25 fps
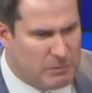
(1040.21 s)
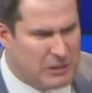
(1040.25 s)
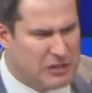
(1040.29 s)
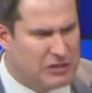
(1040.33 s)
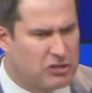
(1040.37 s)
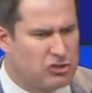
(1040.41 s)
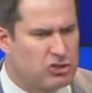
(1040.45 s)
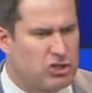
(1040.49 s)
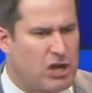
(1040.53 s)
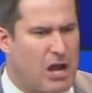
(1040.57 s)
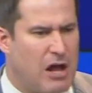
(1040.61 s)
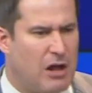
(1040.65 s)
To
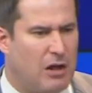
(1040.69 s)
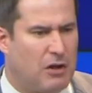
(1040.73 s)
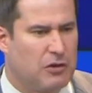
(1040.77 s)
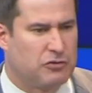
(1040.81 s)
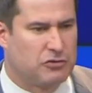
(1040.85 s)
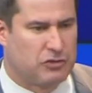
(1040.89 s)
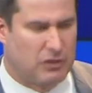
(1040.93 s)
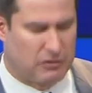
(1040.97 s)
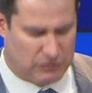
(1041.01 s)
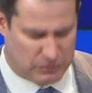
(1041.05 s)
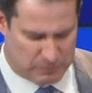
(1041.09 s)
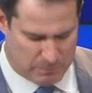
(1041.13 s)
meet the
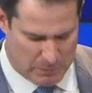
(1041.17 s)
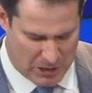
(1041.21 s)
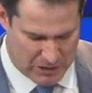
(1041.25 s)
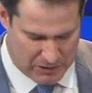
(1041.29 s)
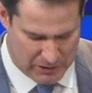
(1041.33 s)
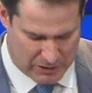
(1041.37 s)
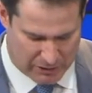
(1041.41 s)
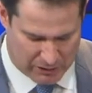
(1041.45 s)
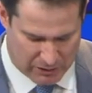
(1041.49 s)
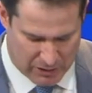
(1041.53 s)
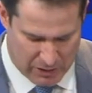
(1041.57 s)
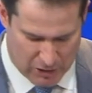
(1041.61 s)
challenge of
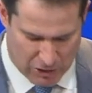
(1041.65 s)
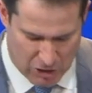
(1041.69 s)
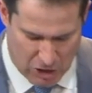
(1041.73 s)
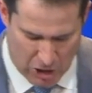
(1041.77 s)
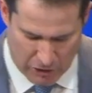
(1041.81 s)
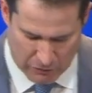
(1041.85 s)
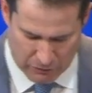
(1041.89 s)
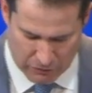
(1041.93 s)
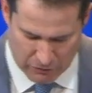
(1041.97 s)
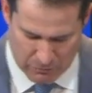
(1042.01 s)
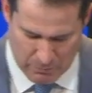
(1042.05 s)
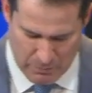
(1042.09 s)
Sputnik,
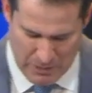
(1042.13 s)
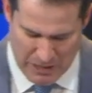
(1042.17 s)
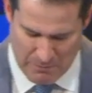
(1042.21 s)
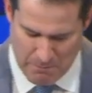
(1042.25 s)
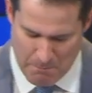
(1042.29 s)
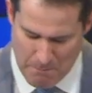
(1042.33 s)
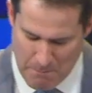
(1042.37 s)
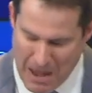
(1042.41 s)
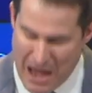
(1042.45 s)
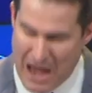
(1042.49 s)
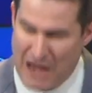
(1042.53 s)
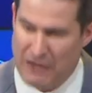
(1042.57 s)
Congress
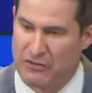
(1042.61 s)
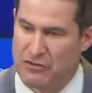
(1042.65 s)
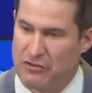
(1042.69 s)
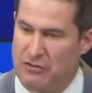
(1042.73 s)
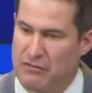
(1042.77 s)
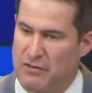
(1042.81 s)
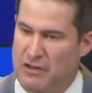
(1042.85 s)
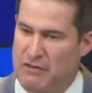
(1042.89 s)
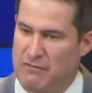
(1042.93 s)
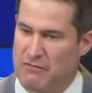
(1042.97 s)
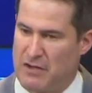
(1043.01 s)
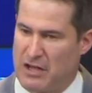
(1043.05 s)
made
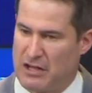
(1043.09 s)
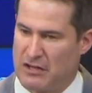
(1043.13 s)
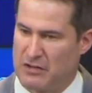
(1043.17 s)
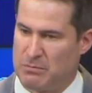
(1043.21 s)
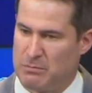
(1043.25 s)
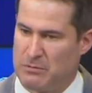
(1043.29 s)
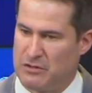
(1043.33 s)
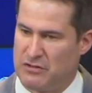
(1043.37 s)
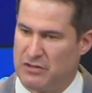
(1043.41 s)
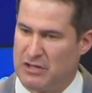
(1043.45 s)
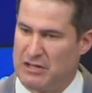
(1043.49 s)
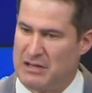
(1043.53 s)
massive
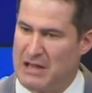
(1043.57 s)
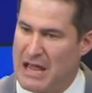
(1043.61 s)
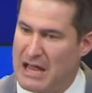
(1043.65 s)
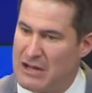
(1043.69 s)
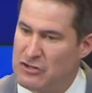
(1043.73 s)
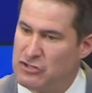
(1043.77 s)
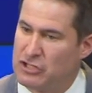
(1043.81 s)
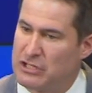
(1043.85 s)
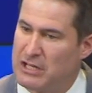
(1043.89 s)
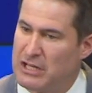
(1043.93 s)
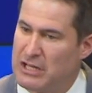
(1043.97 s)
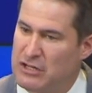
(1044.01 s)
investments in
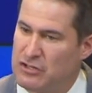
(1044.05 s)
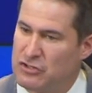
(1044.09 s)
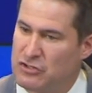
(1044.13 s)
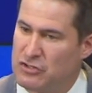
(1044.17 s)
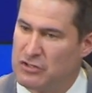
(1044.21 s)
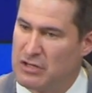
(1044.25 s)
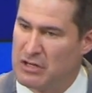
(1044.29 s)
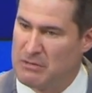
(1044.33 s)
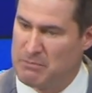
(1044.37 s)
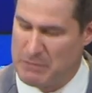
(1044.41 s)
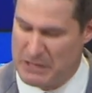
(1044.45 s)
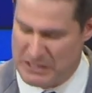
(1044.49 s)

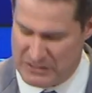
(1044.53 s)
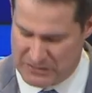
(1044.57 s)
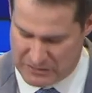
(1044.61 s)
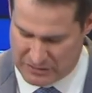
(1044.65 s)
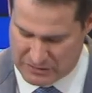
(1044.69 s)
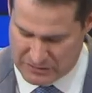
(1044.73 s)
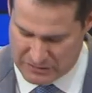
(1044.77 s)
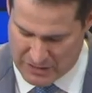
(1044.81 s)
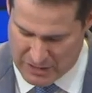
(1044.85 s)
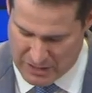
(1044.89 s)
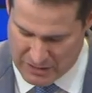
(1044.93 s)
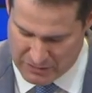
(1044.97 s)
education and
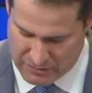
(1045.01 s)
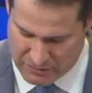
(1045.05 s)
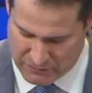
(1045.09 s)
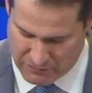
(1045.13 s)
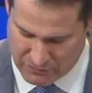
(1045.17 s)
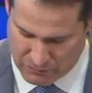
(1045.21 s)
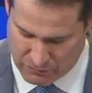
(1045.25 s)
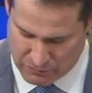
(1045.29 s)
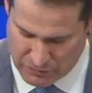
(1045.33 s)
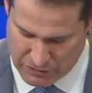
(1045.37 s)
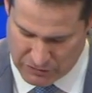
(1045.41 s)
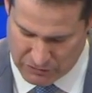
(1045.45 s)
basic
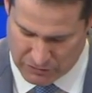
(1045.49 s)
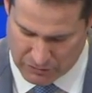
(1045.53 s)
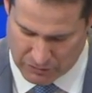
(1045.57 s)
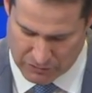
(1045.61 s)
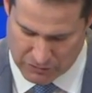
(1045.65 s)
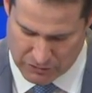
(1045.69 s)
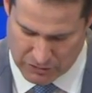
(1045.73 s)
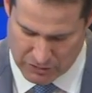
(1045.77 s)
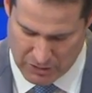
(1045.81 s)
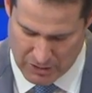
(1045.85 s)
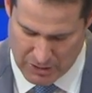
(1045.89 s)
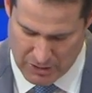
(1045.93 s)
scientific
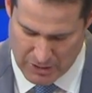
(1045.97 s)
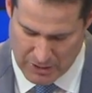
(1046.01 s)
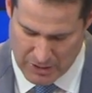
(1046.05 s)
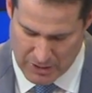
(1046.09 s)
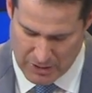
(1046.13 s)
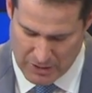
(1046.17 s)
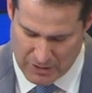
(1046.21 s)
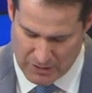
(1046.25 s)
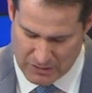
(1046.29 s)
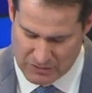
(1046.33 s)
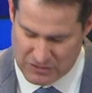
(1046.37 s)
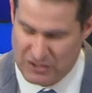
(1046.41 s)
research.
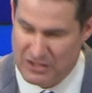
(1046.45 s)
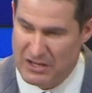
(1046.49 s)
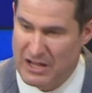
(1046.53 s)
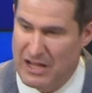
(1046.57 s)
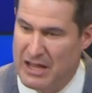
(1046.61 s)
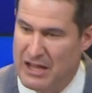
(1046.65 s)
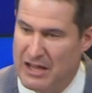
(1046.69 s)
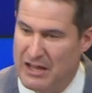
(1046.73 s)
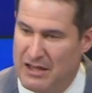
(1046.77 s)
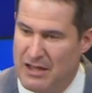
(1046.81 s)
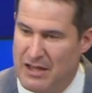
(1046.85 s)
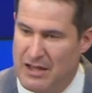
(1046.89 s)

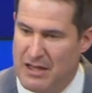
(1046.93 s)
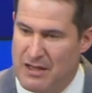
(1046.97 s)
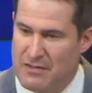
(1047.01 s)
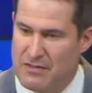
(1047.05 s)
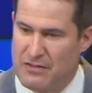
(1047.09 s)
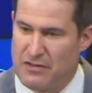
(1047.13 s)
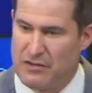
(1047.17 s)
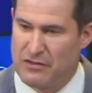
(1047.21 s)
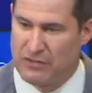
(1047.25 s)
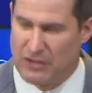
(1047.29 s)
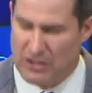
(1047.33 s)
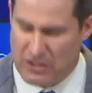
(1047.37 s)
Today,
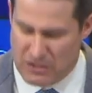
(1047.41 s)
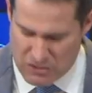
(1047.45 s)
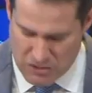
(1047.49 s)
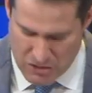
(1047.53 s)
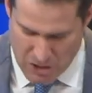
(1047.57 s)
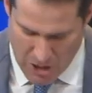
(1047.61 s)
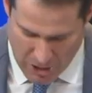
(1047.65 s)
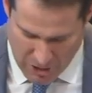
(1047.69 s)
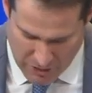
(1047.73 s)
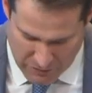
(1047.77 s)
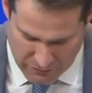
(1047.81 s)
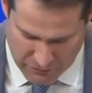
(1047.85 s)
this
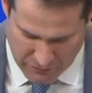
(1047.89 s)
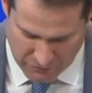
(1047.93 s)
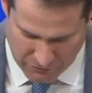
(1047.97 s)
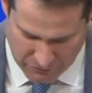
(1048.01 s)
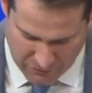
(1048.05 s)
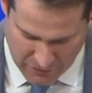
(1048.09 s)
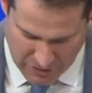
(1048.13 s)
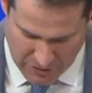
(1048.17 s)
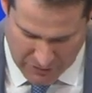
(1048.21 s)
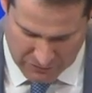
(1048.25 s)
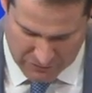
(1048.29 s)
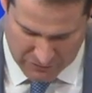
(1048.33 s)
non
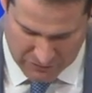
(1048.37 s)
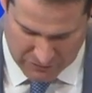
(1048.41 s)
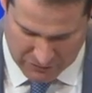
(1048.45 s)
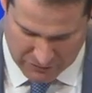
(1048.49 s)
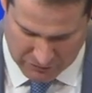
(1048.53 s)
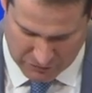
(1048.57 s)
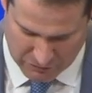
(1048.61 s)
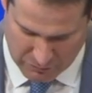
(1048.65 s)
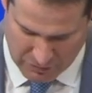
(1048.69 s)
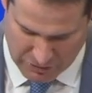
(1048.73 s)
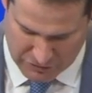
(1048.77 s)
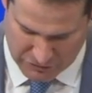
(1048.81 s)

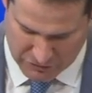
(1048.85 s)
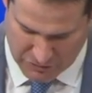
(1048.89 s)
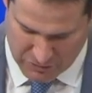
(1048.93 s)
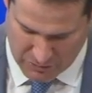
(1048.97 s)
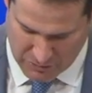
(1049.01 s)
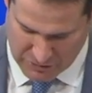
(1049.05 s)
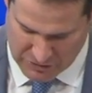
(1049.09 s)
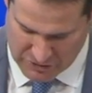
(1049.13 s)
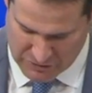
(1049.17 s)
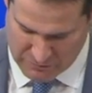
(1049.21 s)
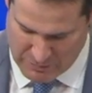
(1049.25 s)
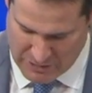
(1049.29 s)
defense
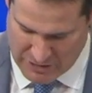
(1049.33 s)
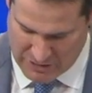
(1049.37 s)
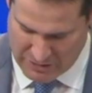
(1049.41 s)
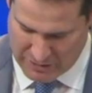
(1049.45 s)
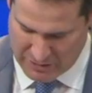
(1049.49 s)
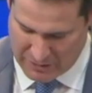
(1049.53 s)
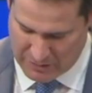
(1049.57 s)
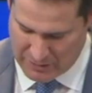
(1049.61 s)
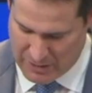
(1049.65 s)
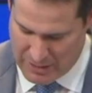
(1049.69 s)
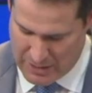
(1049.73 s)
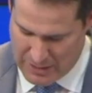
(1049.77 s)
discretionary
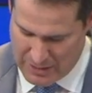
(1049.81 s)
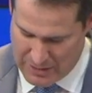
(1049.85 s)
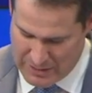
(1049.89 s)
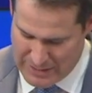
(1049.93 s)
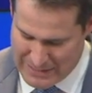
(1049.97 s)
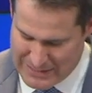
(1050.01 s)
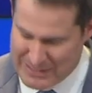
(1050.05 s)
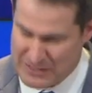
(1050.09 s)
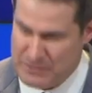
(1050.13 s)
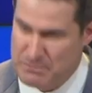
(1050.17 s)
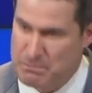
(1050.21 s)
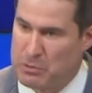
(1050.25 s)
spending
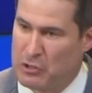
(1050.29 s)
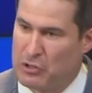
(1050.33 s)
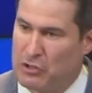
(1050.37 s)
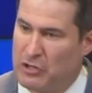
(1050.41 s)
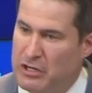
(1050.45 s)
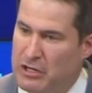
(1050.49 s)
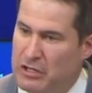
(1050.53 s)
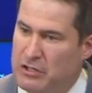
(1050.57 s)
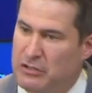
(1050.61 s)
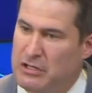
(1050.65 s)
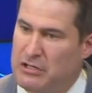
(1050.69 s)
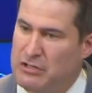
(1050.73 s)
is
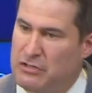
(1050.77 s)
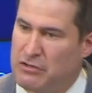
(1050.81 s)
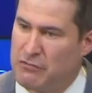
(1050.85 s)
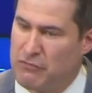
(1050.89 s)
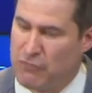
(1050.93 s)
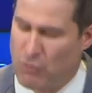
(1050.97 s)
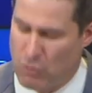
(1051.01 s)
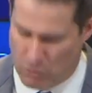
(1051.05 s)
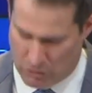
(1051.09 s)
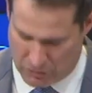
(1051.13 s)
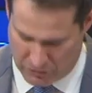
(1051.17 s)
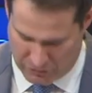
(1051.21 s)
politically
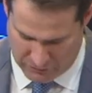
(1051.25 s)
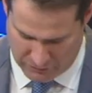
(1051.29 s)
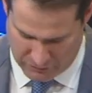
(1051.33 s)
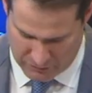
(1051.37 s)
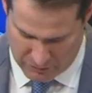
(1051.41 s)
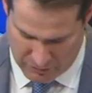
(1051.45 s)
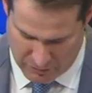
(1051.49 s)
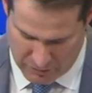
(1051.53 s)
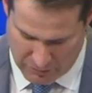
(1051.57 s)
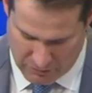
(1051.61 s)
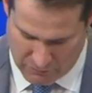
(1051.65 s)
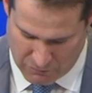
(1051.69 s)

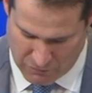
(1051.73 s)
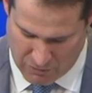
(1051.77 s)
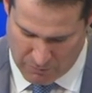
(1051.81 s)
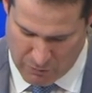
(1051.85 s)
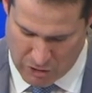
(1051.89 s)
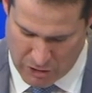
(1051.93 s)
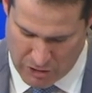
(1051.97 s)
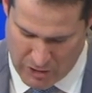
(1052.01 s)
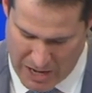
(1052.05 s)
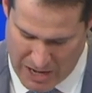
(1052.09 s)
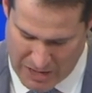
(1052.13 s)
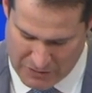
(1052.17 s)
divorced
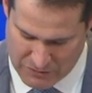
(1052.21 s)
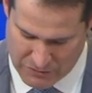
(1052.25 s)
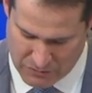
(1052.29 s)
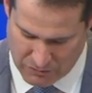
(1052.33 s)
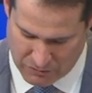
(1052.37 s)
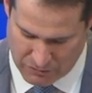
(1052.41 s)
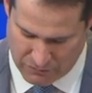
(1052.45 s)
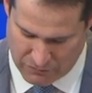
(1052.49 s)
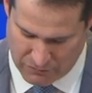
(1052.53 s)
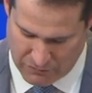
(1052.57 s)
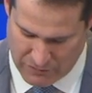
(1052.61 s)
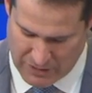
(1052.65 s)
from our
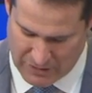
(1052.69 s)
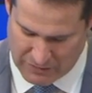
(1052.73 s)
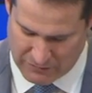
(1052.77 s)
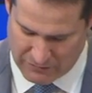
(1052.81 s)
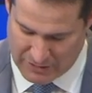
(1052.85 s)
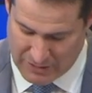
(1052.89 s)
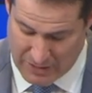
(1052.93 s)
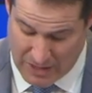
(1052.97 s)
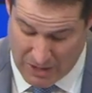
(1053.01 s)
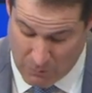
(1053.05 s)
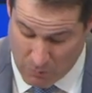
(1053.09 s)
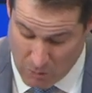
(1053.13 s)
national
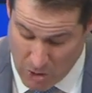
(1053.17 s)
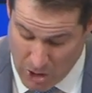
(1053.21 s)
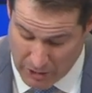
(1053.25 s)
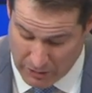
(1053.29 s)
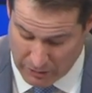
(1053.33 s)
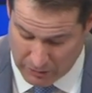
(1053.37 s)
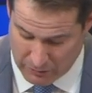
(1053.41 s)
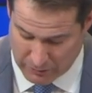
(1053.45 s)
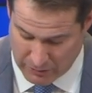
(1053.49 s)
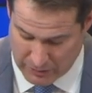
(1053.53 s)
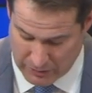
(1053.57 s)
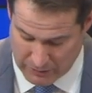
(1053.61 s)
defense, and
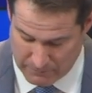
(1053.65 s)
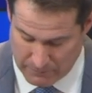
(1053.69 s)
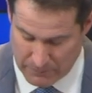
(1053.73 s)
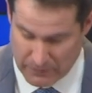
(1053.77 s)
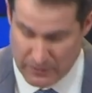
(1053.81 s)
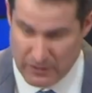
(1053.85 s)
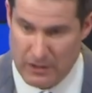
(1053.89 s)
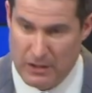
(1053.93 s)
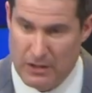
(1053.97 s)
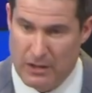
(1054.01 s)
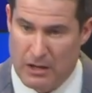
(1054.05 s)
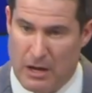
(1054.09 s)
ironically,
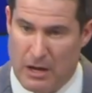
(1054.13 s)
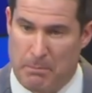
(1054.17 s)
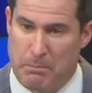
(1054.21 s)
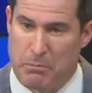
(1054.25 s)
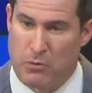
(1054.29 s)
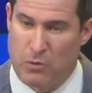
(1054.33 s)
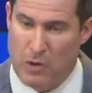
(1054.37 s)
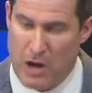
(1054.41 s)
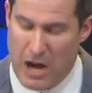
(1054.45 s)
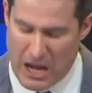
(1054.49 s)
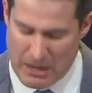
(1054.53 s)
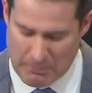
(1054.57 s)
a
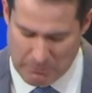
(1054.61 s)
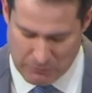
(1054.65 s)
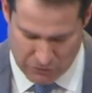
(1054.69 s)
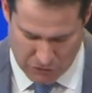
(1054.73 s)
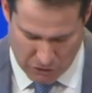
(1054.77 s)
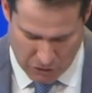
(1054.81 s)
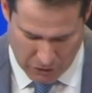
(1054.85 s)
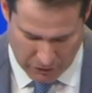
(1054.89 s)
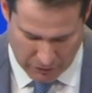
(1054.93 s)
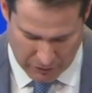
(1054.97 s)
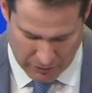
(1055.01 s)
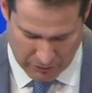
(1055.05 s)

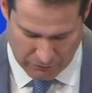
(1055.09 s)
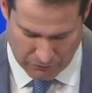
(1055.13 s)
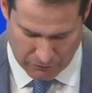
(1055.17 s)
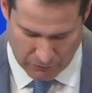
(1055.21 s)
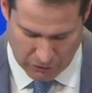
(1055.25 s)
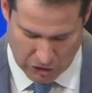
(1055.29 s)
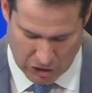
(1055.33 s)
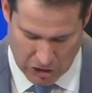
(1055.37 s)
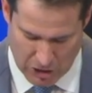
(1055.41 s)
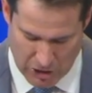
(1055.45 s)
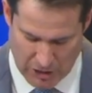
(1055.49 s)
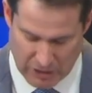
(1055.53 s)
prime target
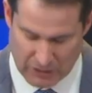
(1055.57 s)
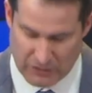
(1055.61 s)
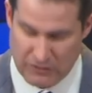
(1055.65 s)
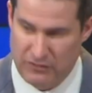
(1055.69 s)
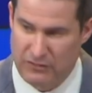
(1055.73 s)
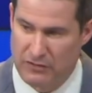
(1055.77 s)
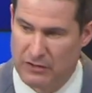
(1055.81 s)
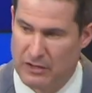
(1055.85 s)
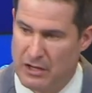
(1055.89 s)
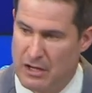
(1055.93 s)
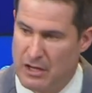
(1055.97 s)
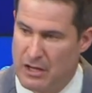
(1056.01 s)
for
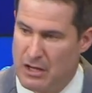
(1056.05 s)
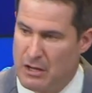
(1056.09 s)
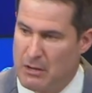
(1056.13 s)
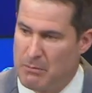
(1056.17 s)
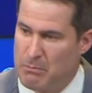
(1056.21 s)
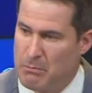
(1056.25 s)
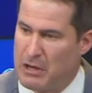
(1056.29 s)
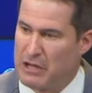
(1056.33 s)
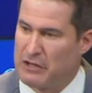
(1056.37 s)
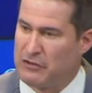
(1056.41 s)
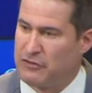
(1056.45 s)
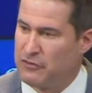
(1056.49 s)
cuts
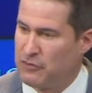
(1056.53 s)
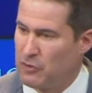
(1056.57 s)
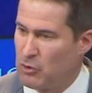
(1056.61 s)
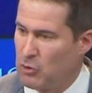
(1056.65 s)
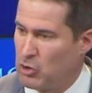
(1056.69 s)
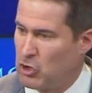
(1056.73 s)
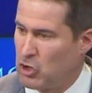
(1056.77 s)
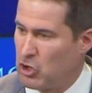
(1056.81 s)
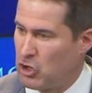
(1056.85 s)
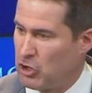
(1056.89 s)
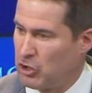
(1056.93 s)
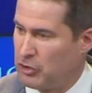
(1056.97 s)
by
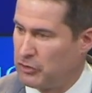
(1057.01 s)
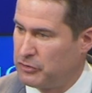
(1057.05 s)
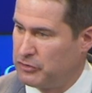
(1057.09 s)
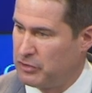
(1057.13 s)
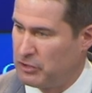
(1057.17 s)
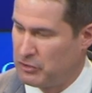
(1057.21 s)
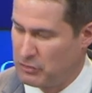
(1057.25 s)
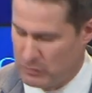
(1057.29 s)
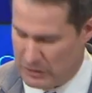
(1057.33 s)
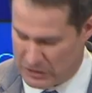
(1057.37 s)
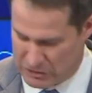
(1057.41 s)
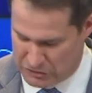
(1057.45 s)
so
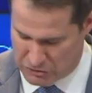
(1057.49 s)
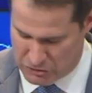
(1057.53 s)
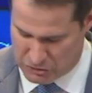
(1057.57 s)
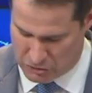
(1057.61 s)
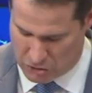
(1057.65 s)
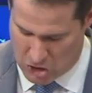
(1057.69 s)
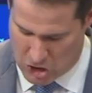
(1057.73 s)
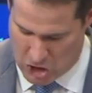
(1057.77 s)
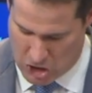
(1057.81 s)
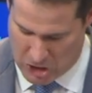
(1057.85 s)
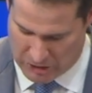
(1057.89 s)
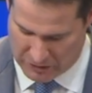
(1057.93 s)
called
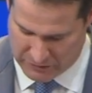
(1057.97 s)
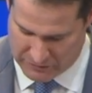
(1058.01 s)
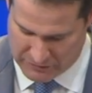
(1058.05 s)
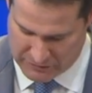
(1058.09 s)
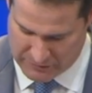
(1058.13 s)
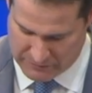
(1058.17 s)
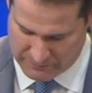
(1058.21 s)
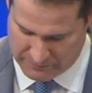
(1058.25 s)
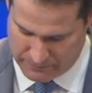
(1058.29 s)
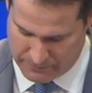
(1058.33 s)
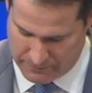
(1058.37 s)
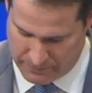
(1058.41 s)
congressional
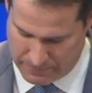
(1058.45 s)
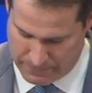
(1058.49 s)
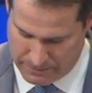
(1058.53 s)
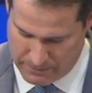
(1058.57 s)
hawks.